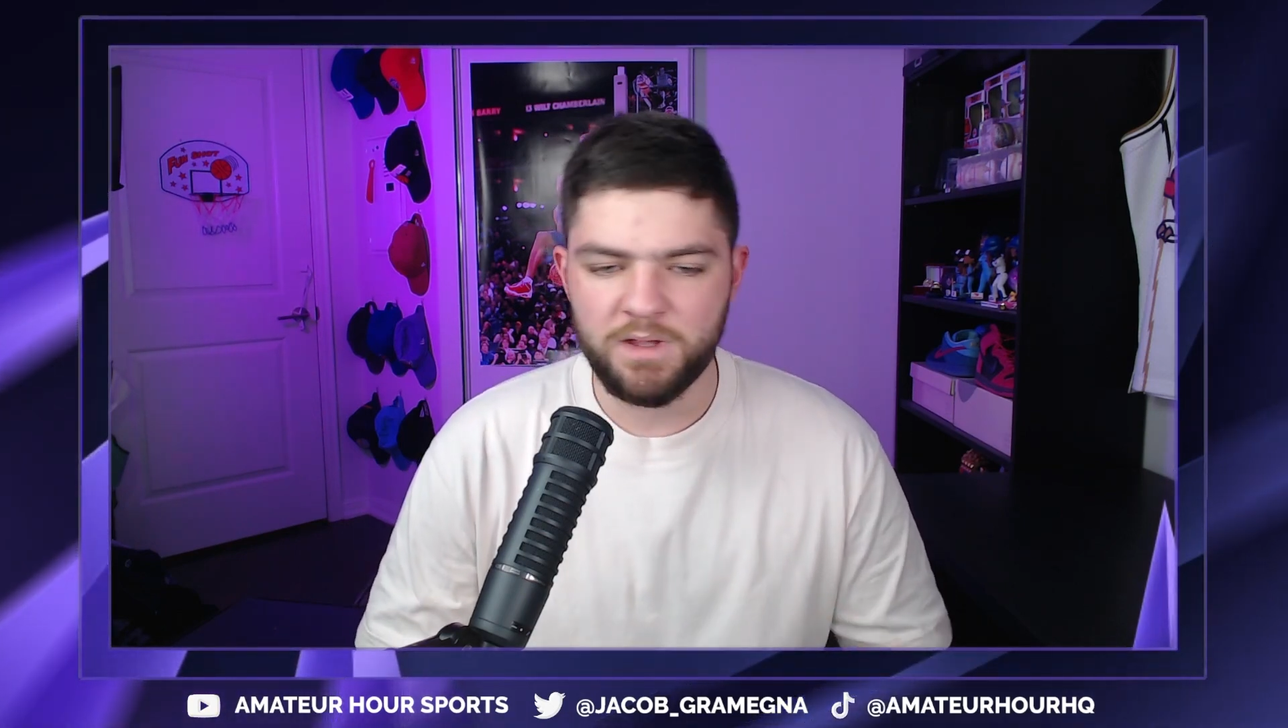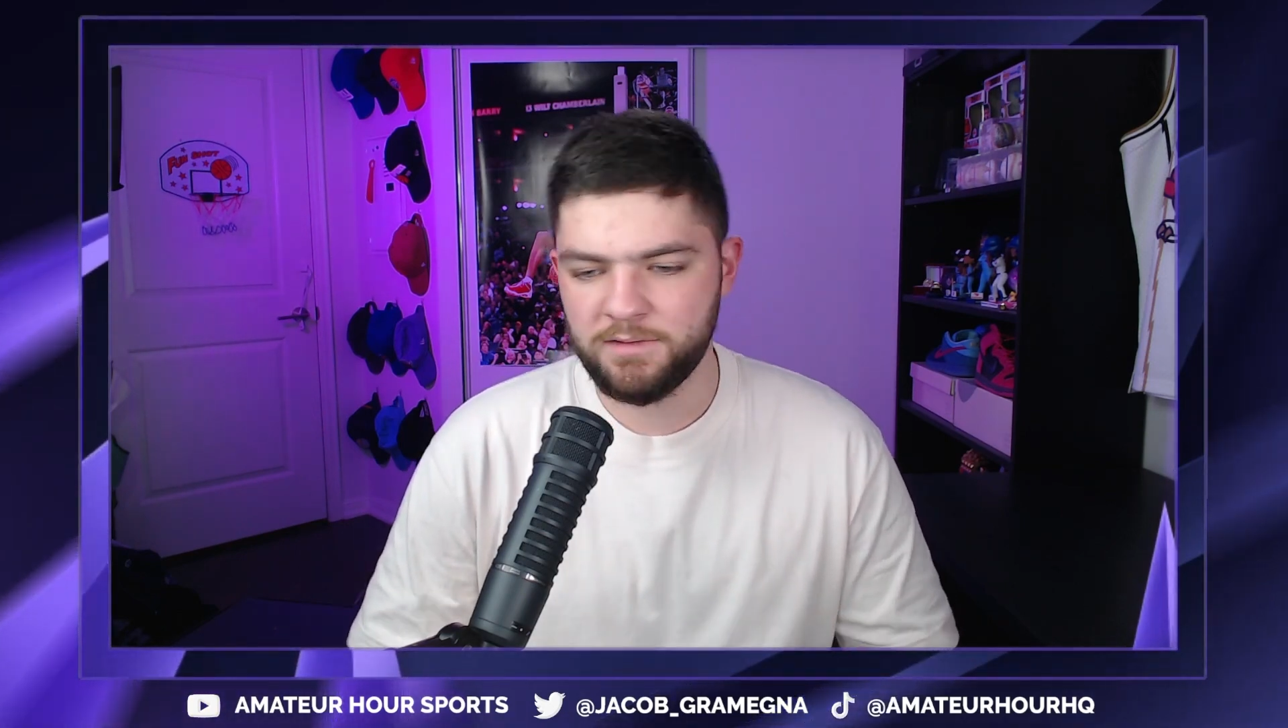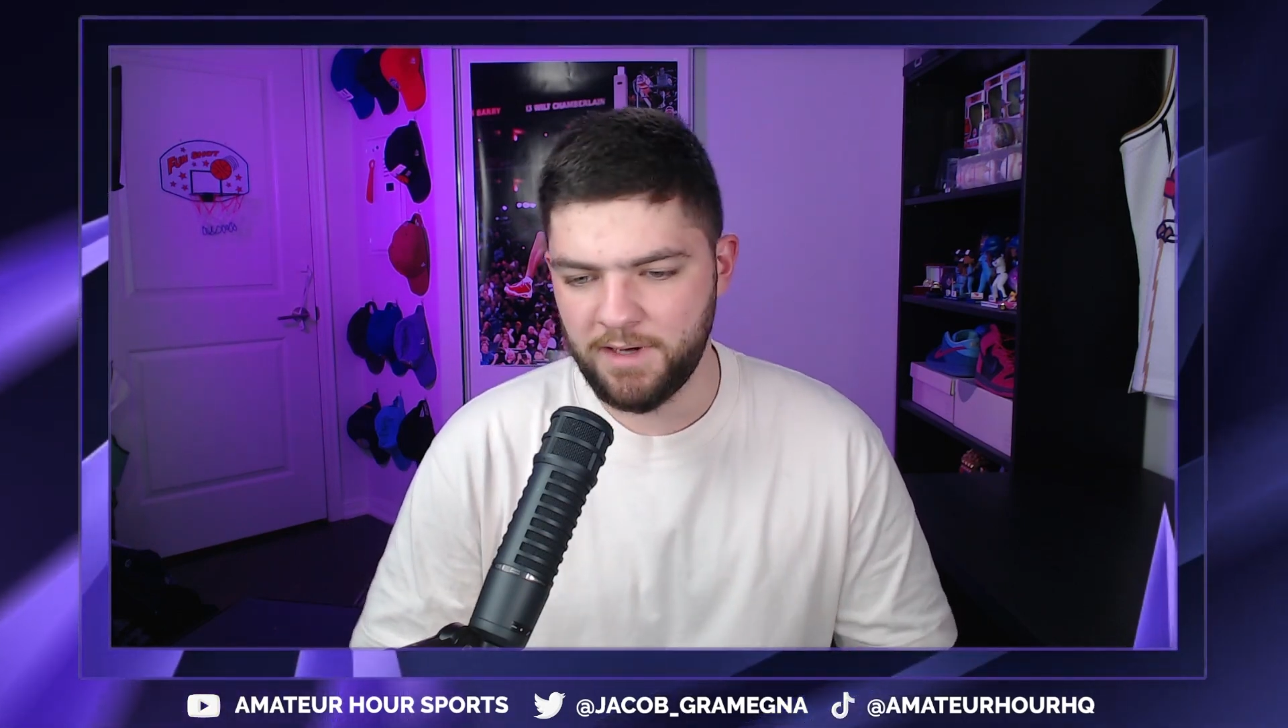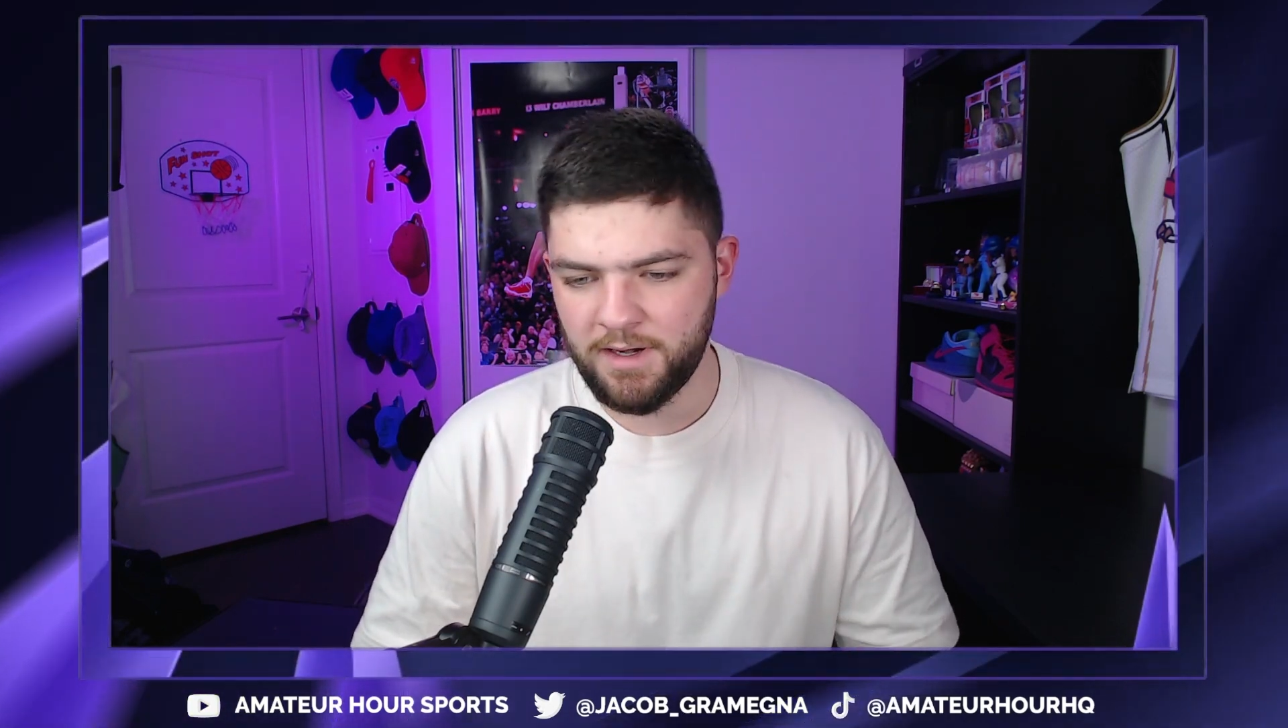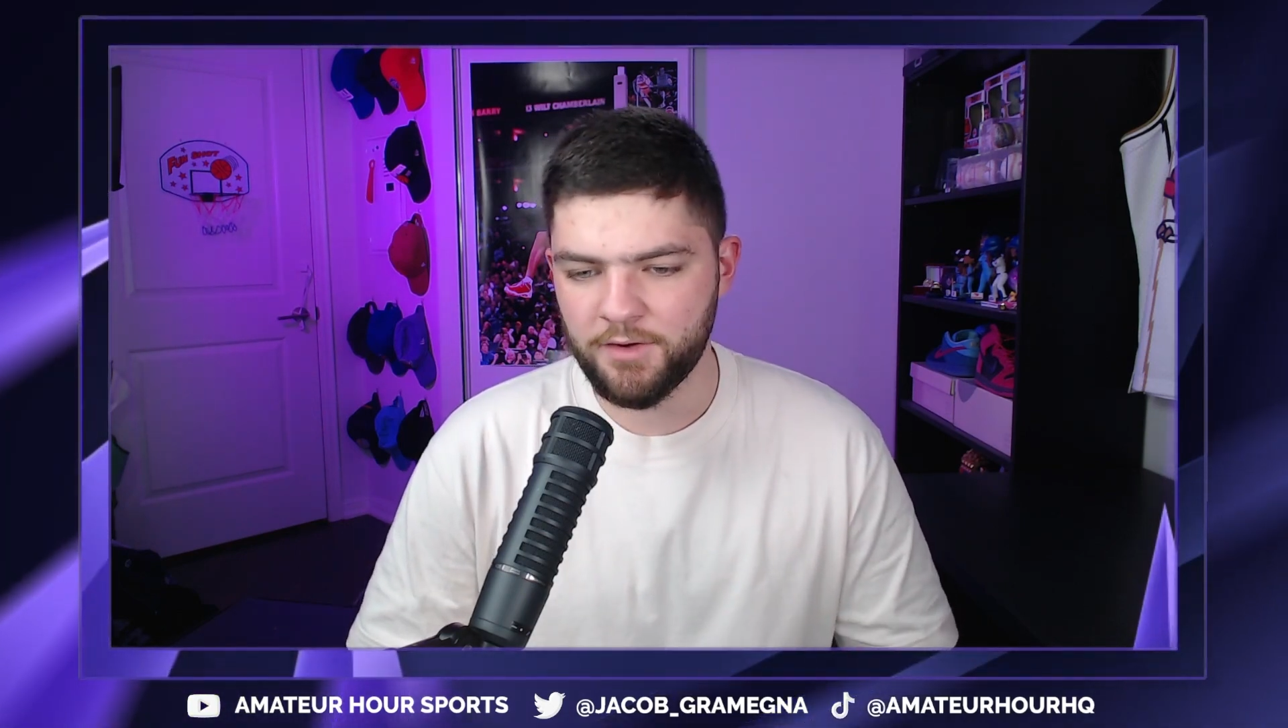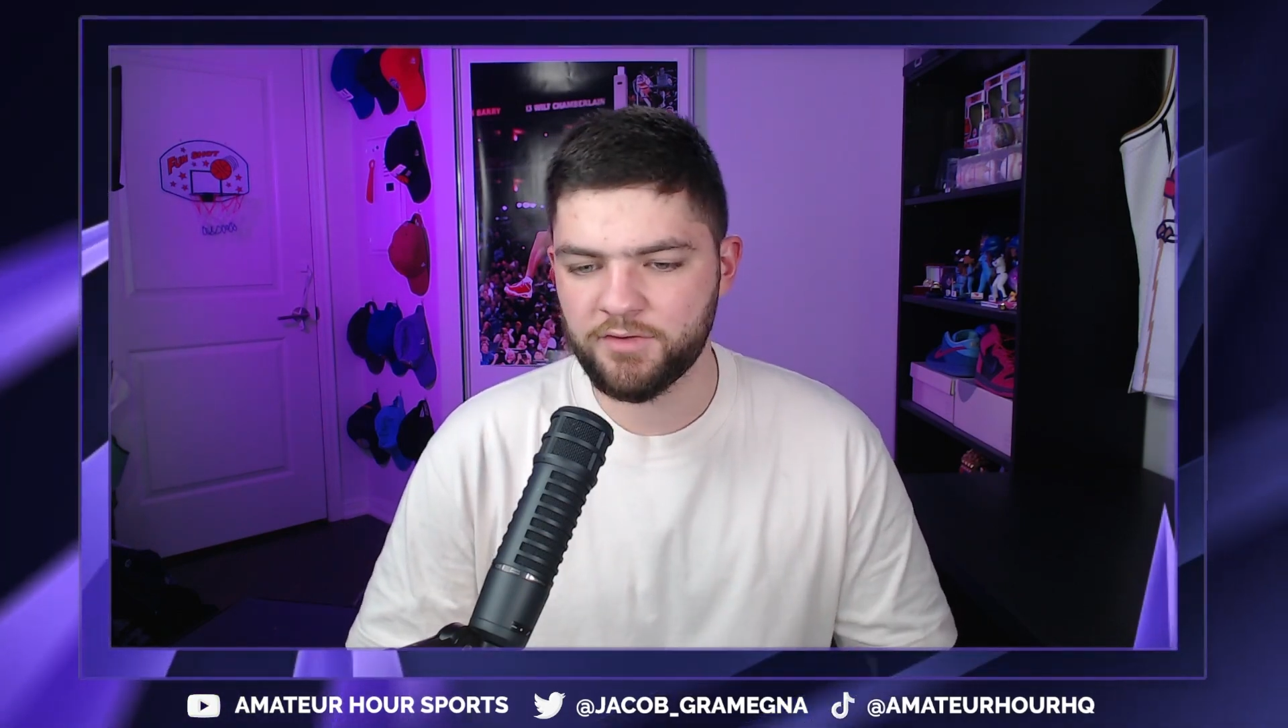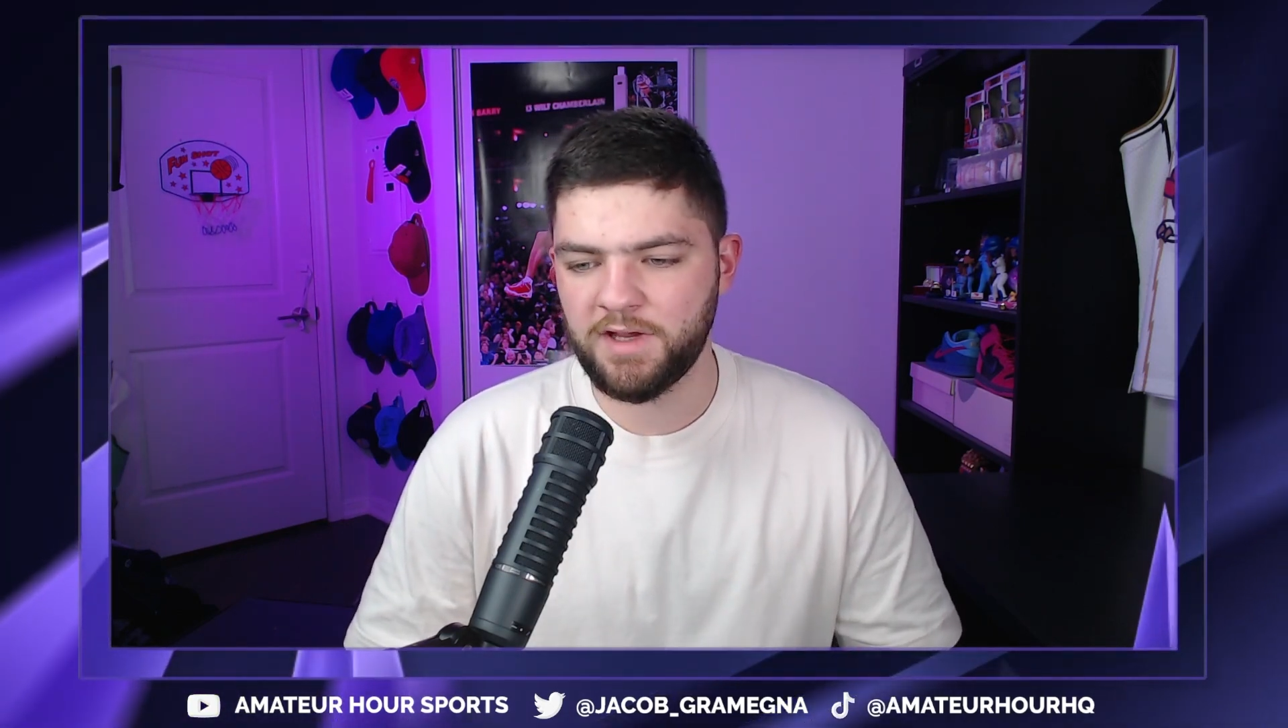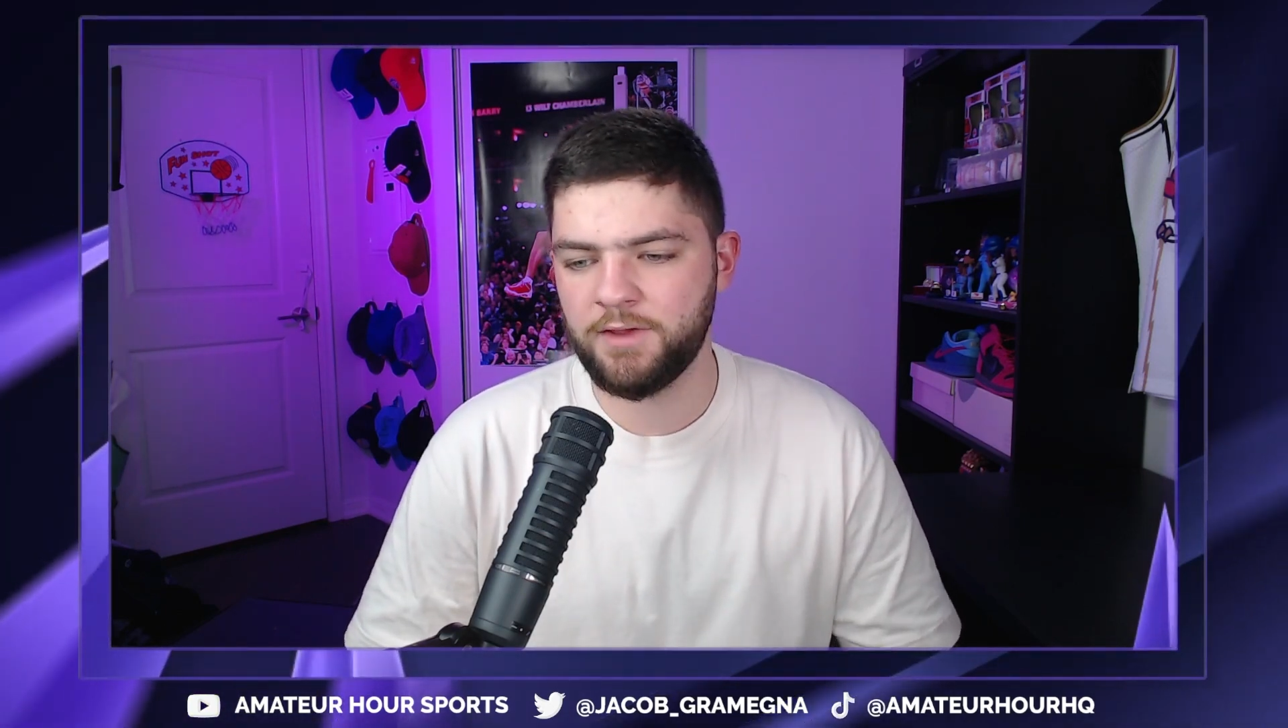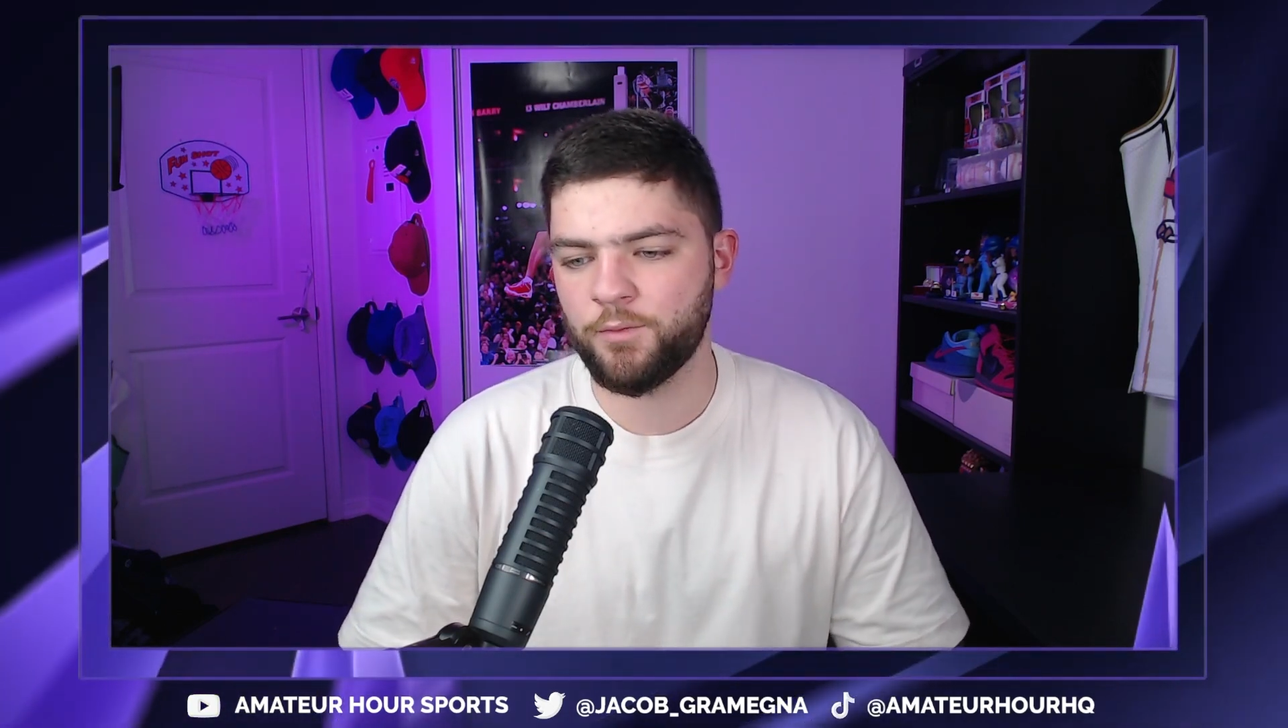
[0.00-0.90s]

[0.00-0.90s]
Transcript: didn't understand